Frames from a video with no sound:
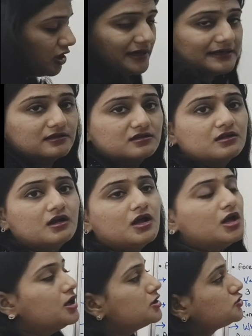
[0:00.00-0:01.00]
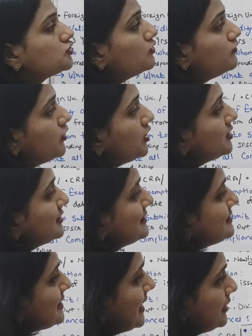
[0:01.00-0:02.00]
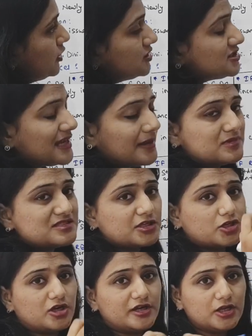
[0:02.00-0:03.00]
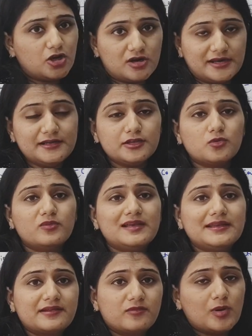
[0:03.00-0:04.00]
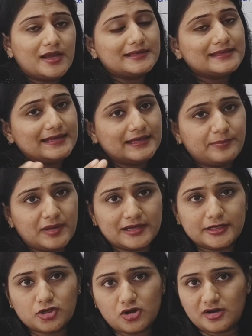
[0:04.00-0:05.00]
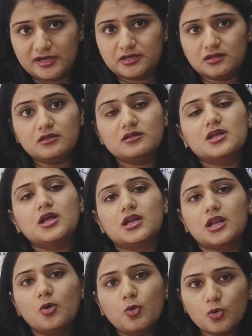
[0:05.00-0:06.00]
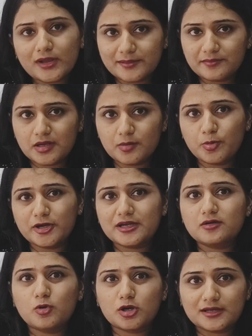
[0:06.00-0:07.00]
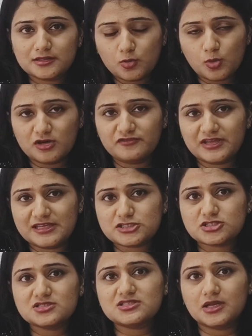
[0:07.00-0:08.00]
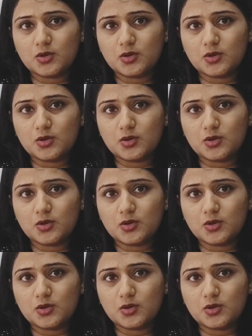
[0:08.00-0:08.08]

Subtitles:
auditor. So for this annual cybersecurity audit, you will require the independent auditor. Now, who can be appointed? What are the qualifications